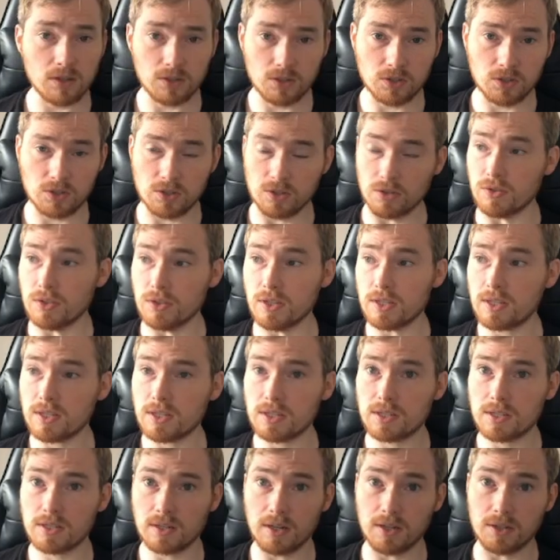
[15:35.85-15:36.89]
So
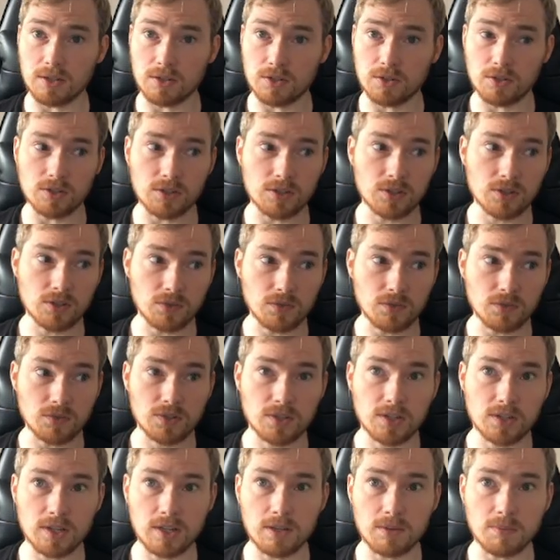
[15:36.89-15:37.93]
this, as you can sort of
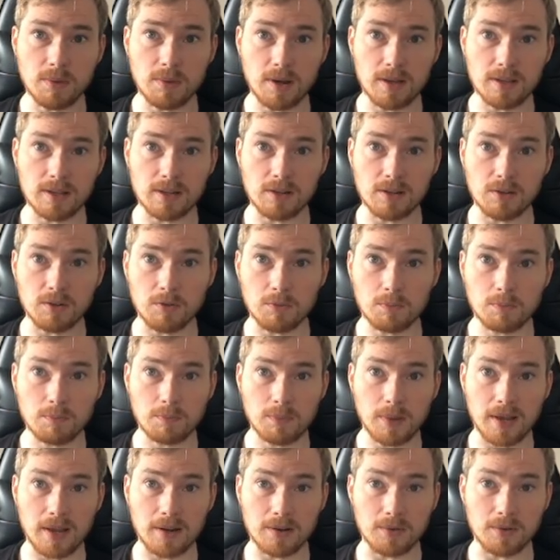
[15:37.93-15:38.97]
see by the little
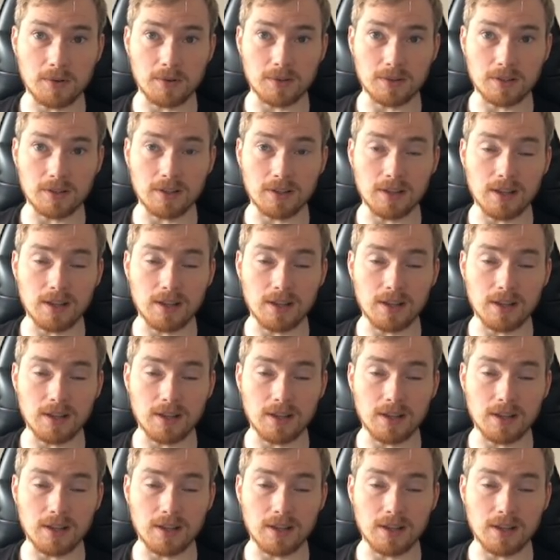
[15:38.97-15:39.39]
panel on